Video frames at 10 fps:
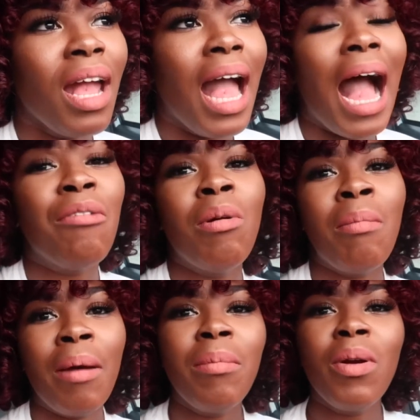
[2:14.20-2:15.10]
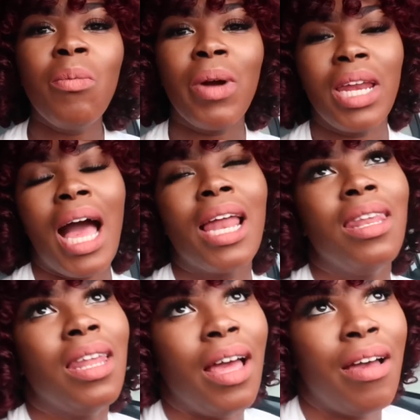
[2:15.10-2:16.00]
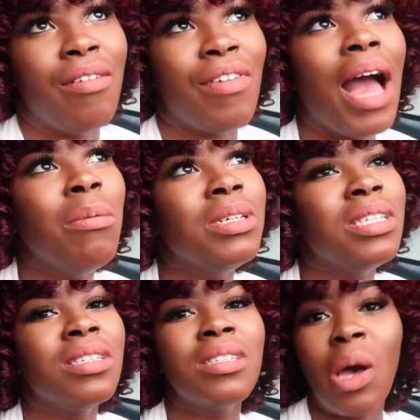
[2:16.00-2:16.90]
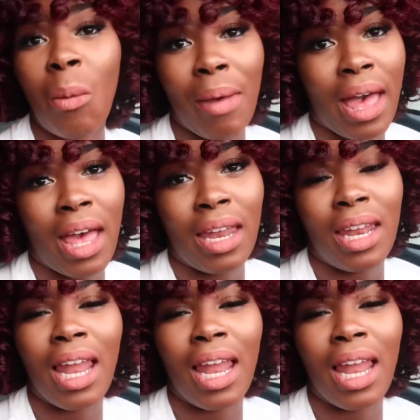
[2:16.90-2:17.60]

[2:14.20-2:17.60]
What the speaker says: I remember when I left, I was so mad.